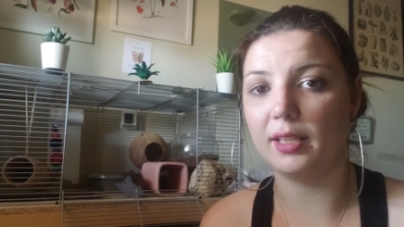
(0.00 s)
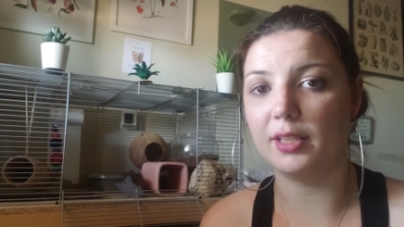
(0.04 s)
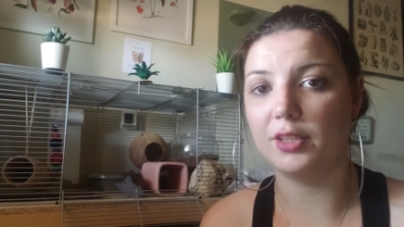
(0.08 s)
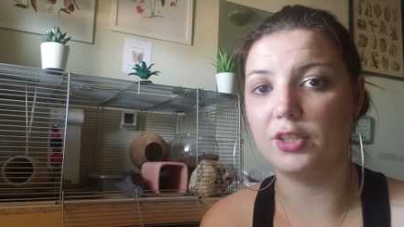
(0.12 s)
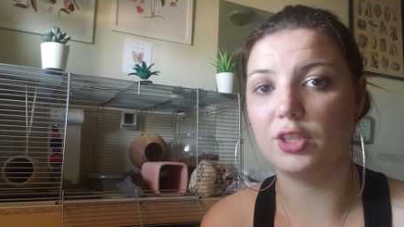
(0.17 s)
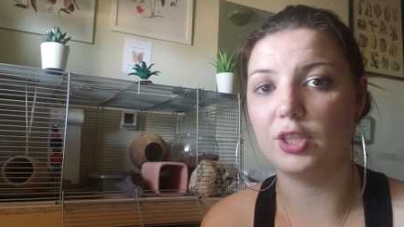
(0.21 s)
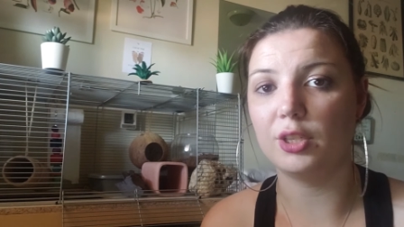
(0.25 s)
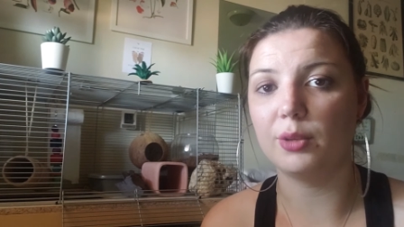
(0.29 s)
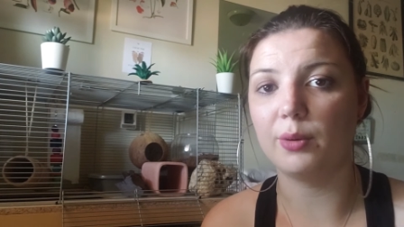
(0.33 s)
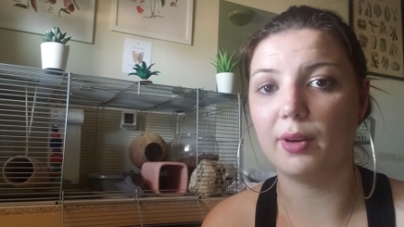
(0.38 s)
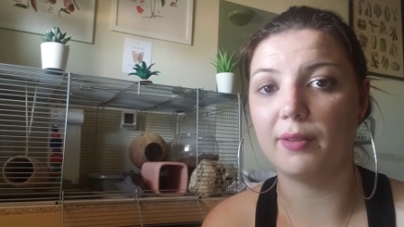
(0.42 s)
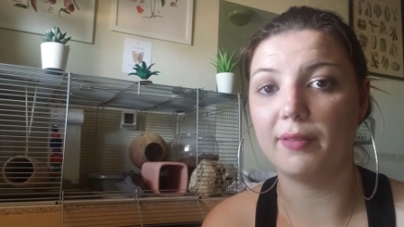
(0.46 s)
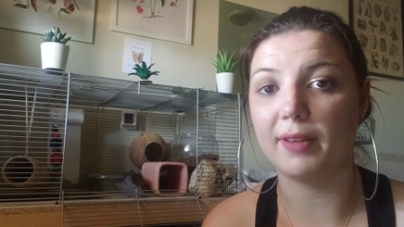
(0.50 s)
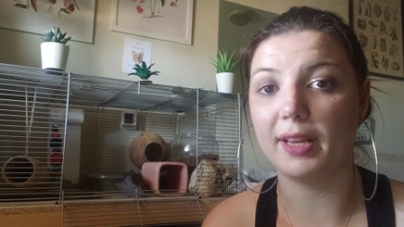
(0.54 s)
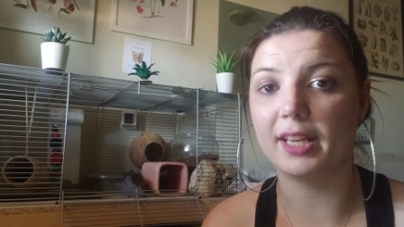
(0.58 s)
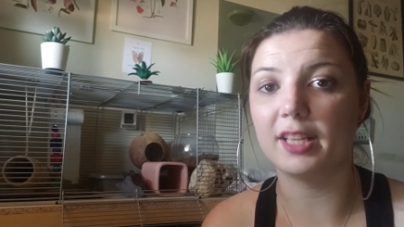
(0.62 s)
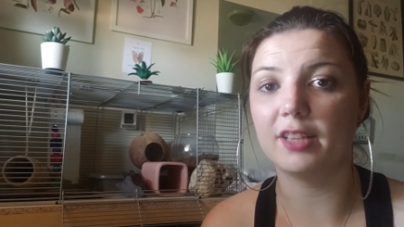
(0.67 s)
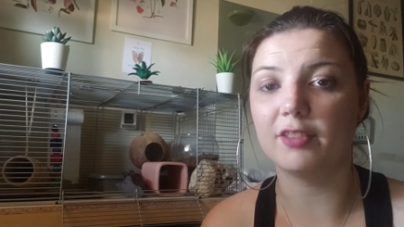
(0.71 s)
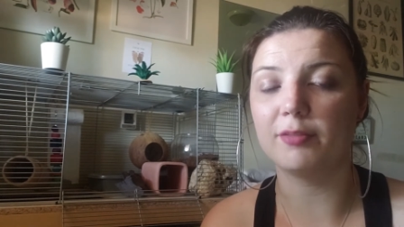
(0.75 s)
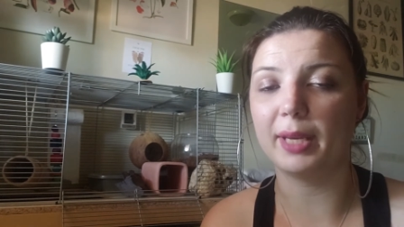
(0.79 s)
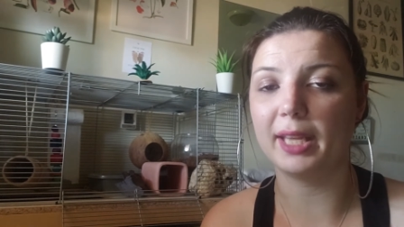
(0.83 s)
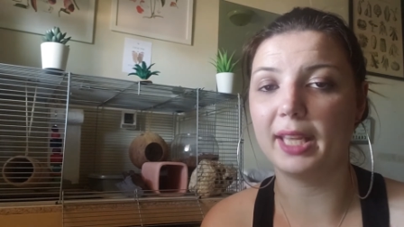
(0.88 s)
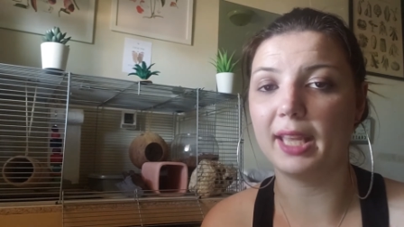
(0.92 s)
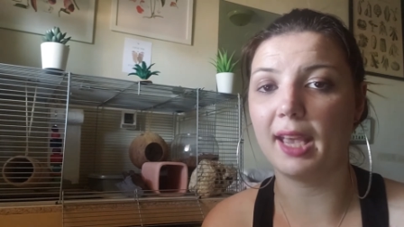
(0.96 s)
issue of any
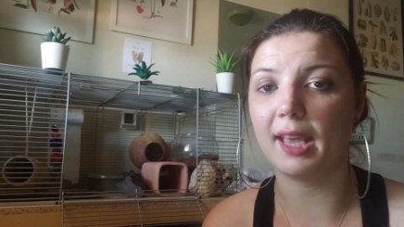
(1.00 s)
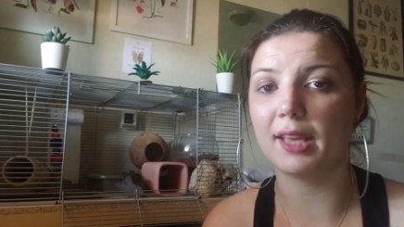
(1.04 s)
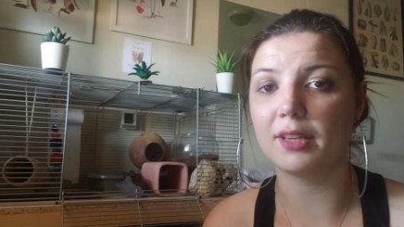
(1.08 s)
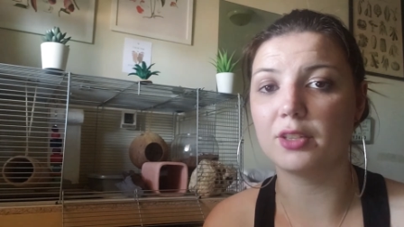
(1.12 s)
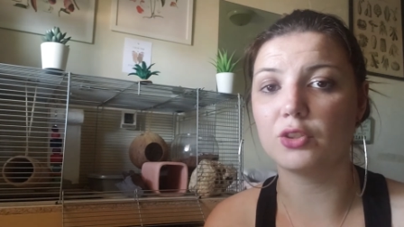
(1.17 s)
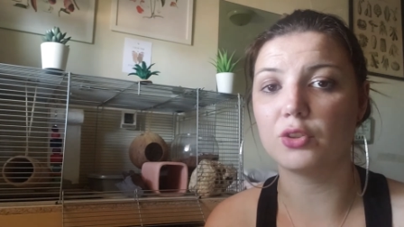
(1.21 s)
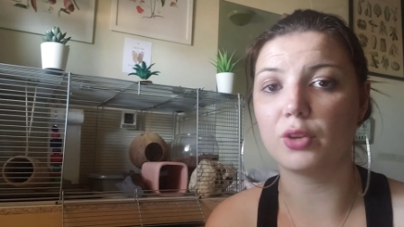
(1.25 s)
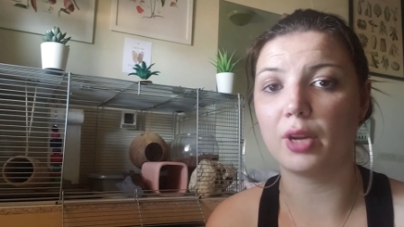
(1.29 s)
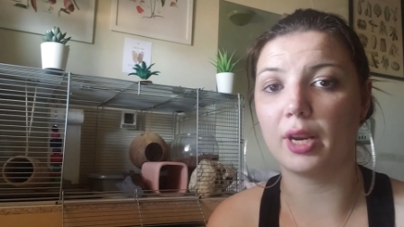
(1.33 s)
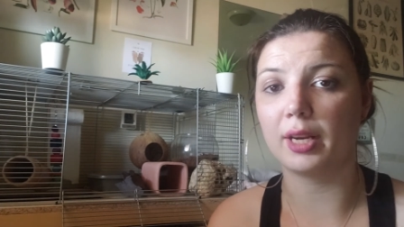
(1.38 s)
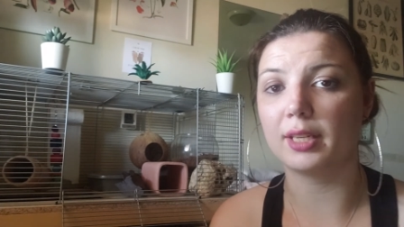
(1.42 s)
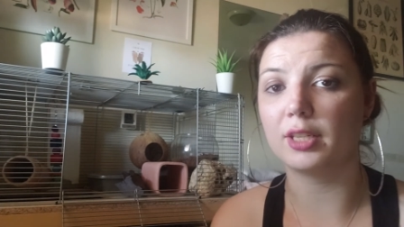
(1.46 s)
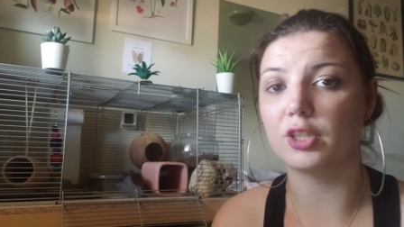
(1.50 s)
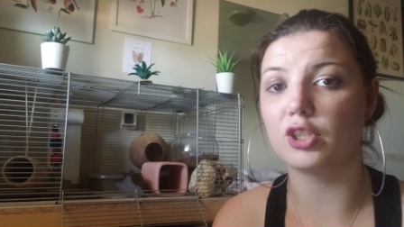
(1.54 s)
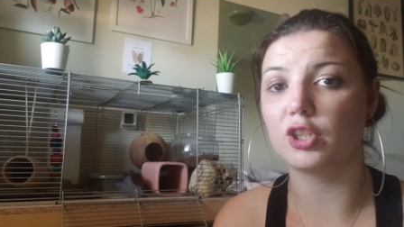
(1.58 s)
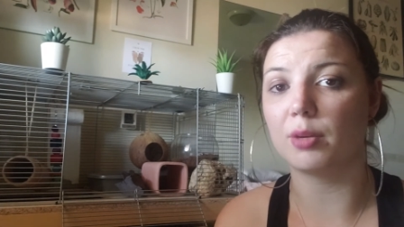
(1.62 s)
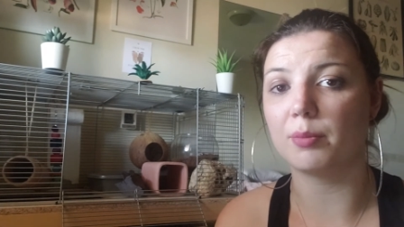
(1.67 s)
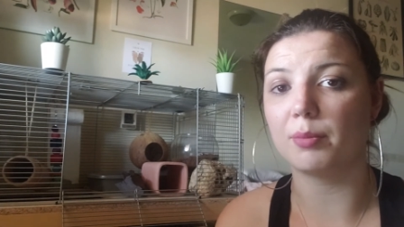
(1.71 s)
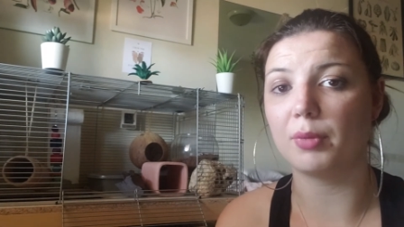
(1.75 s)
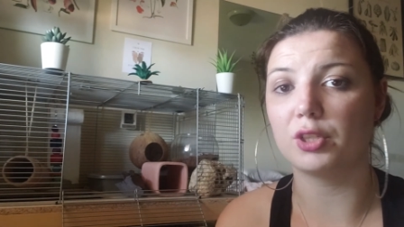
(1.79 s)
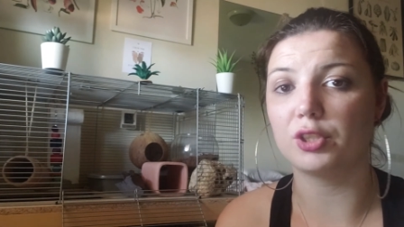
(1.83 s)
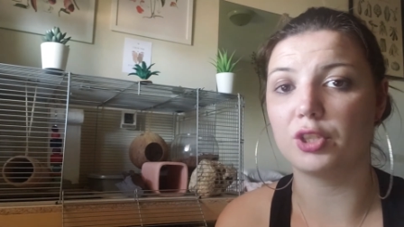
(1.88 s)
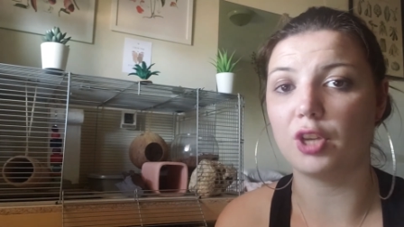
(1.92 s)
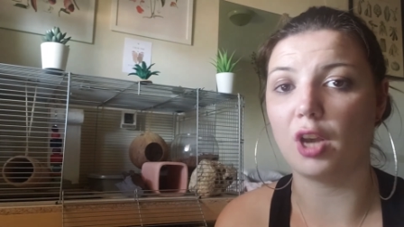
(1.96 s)
of my cats trying to
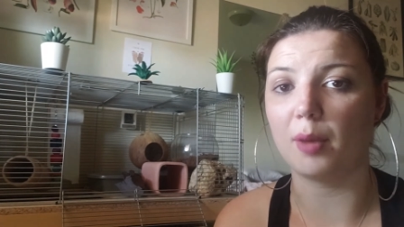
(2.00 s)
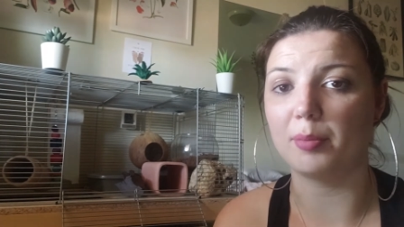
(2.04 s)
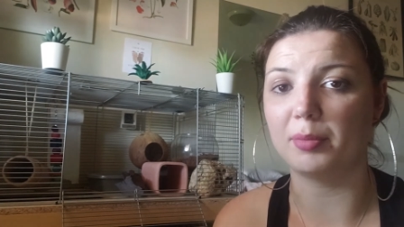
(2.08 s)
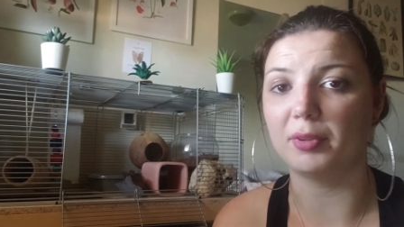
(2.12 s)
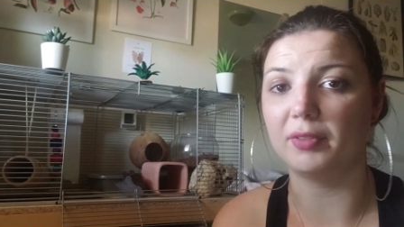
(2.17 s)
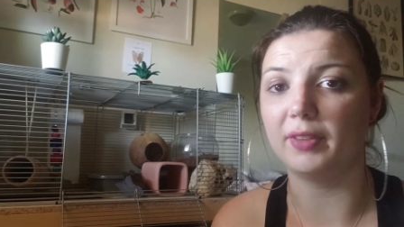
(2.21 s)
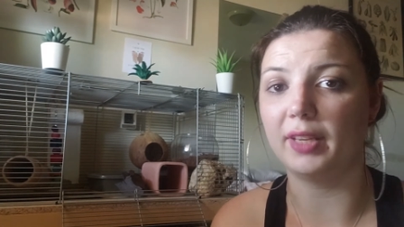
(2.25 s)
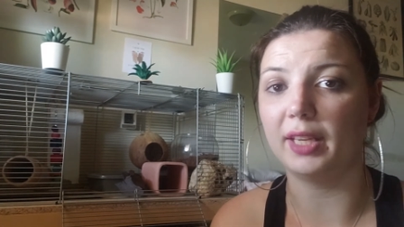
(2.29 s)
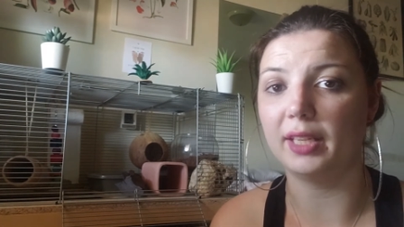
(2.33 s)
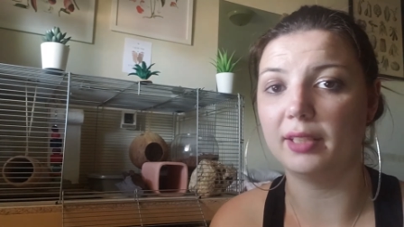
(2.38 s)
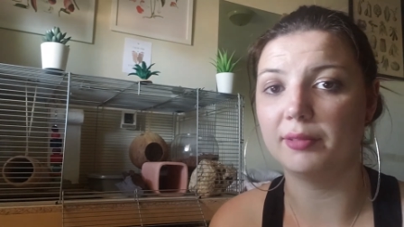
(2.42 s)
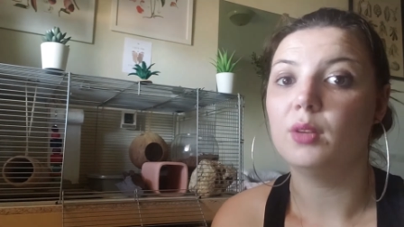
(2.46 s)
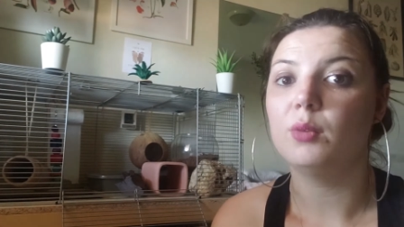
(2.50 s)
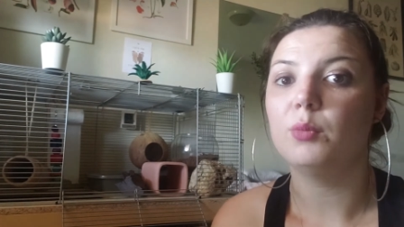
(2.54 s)
jump on top of it,